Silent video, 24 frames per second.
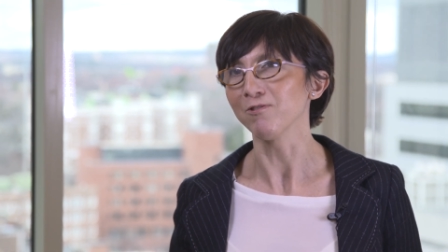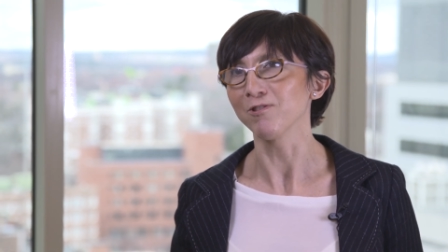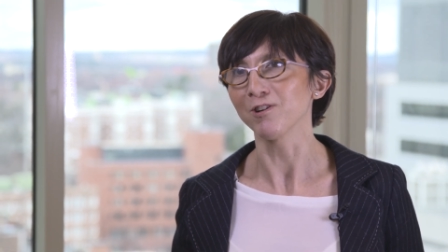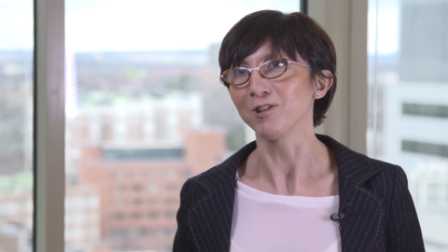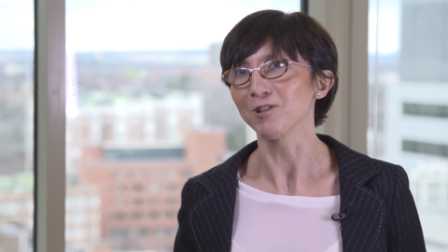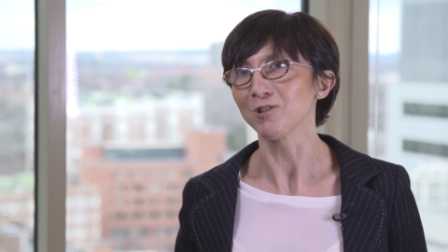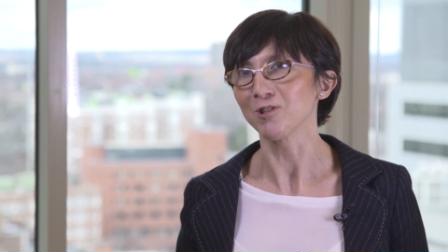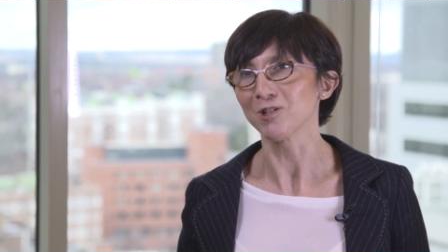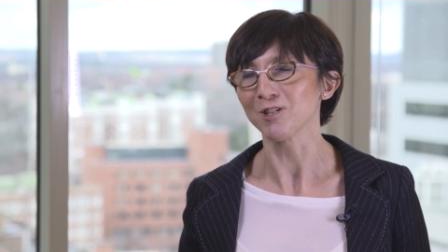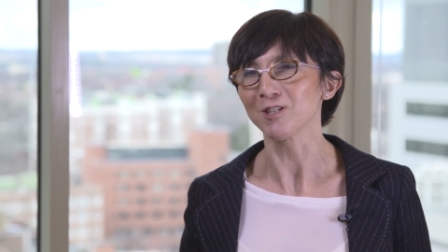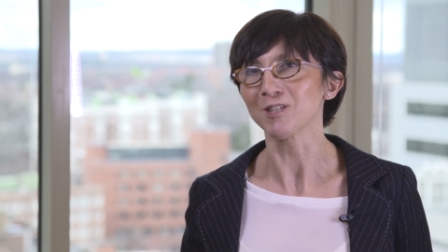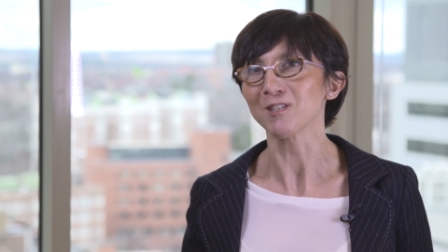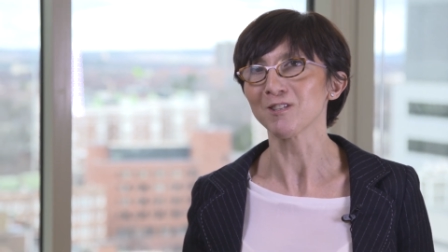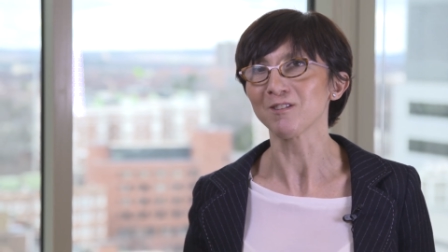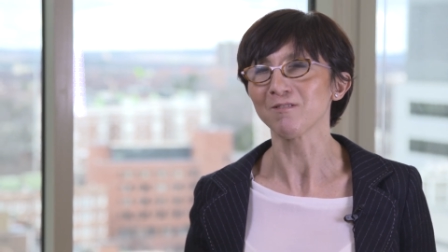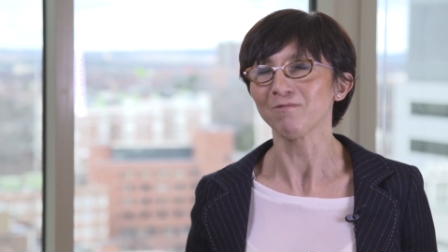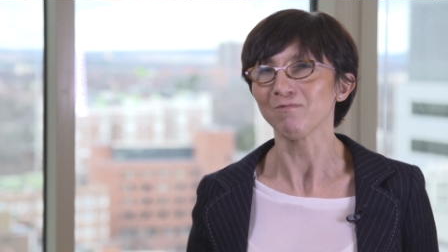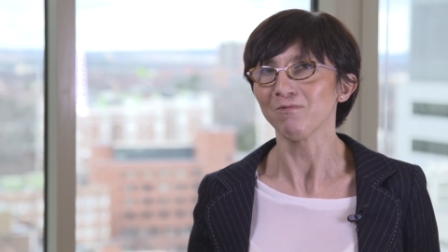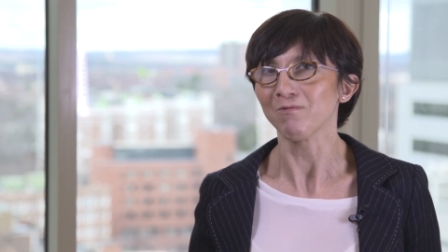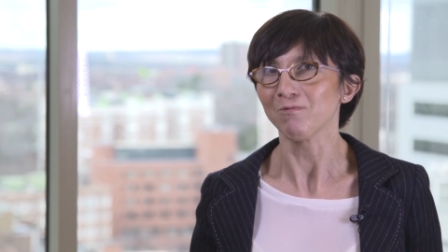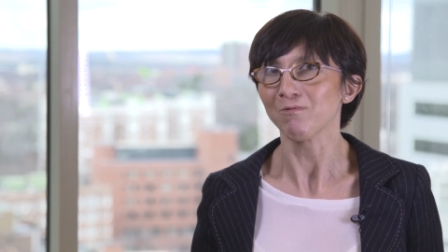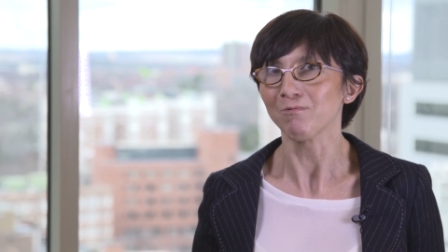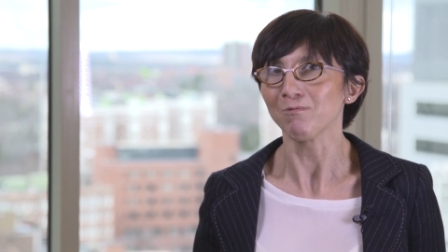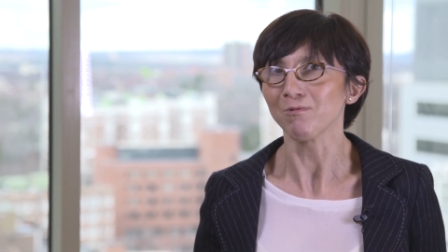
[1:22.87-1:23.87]
you are just
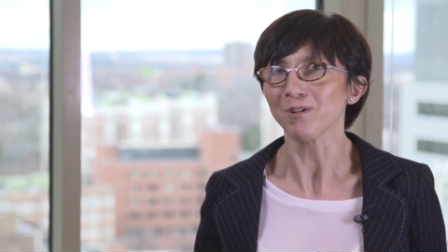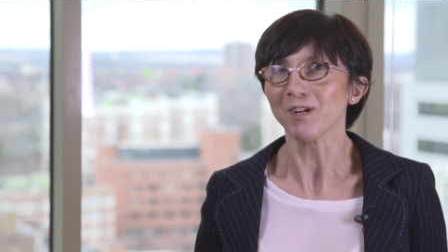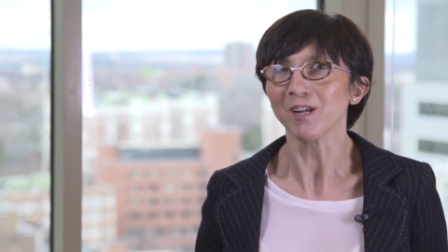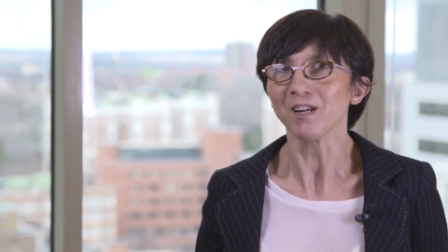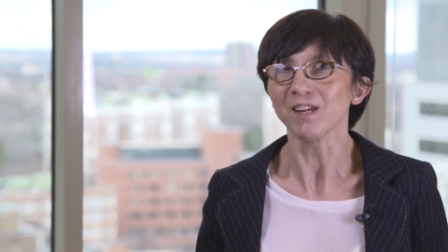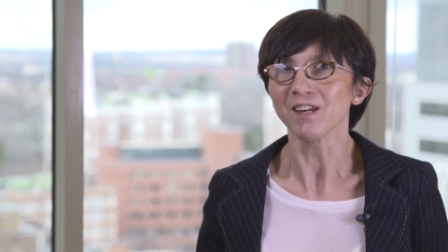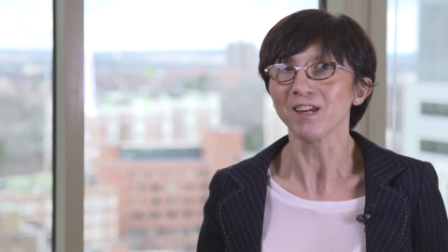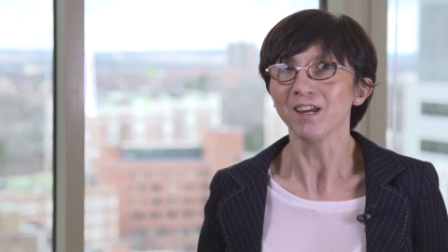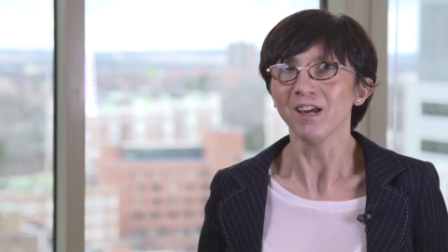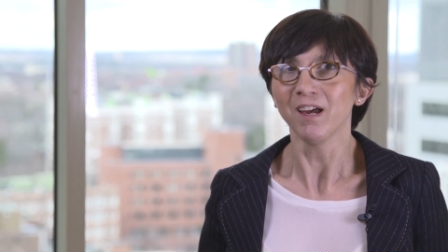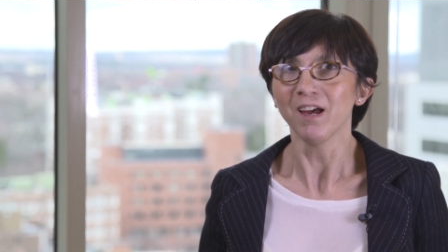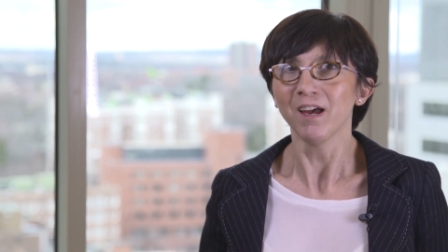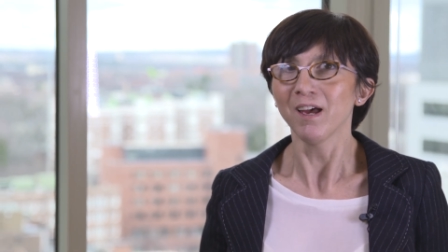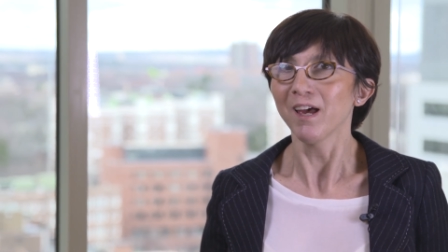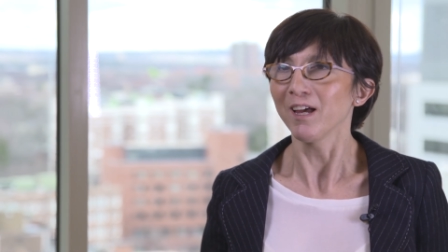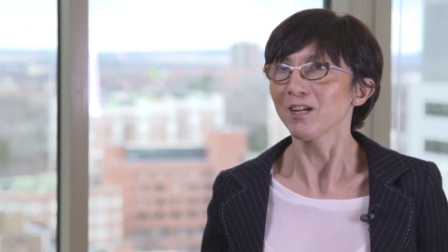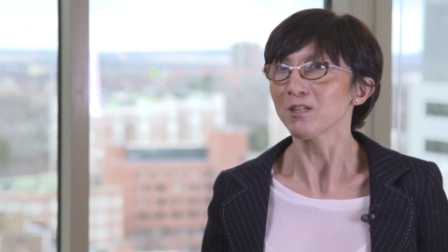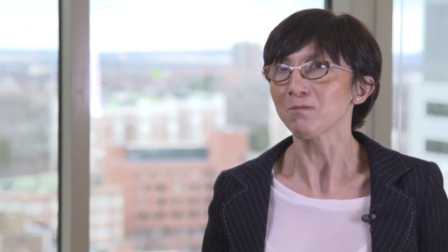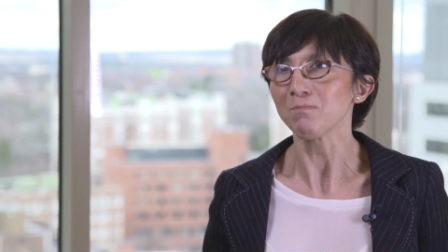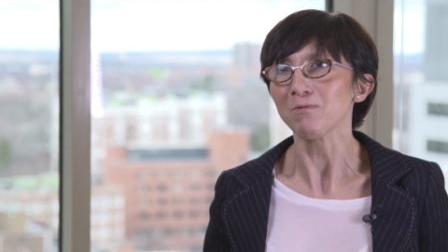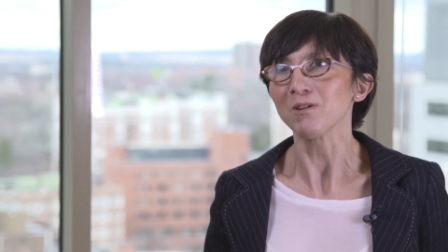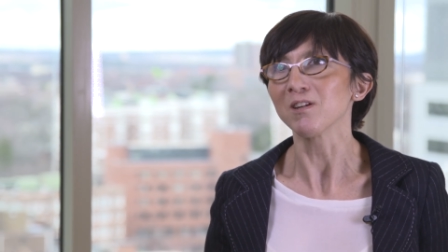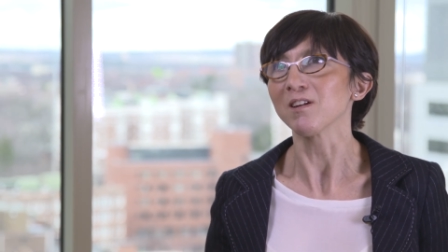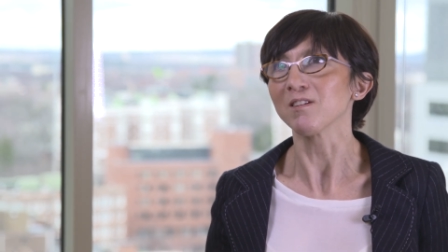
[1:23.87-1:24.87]
really
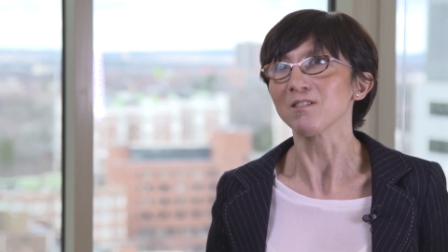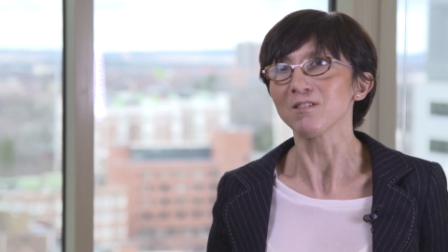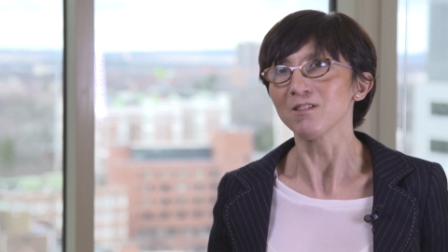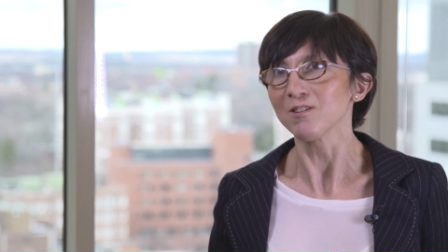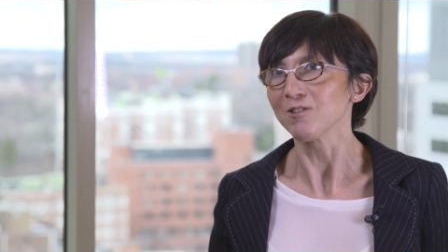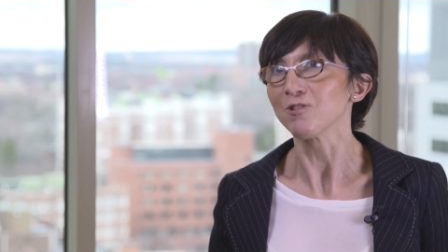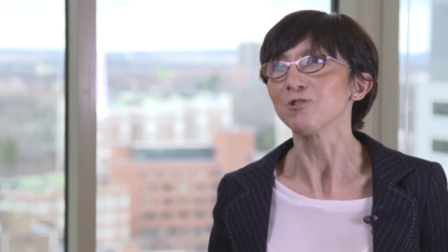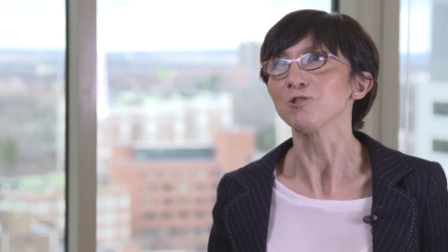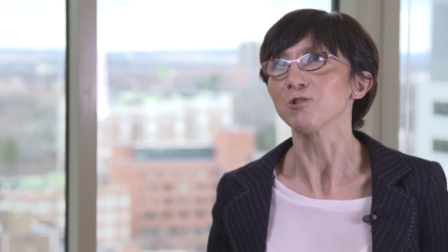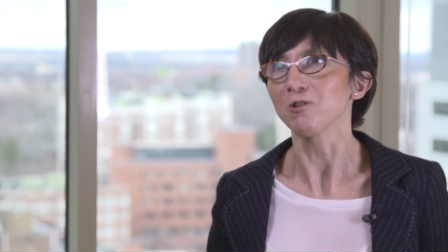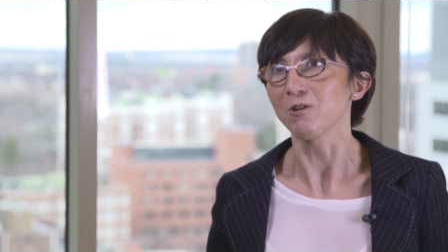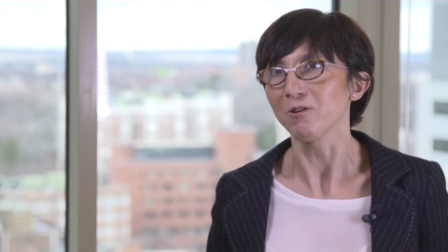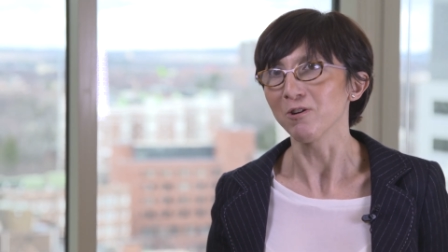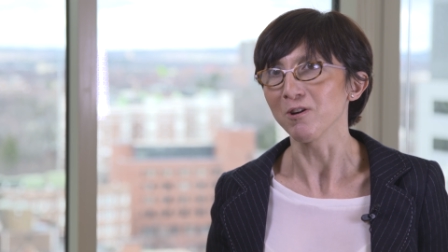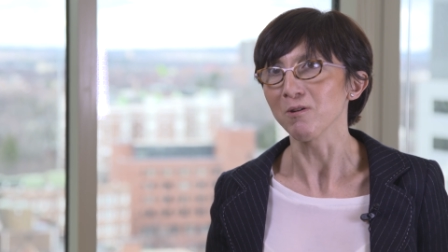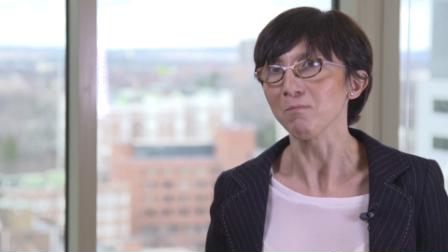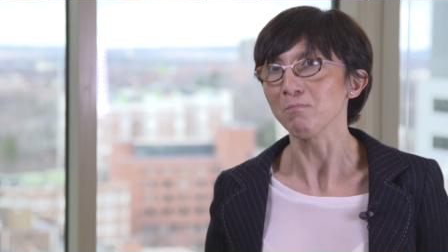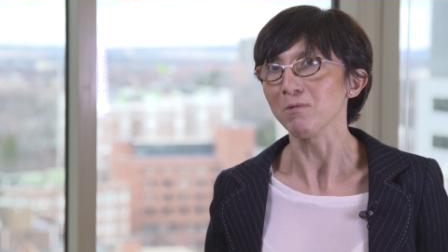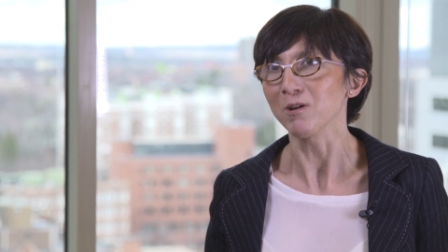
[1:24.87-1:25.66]
experiencing joy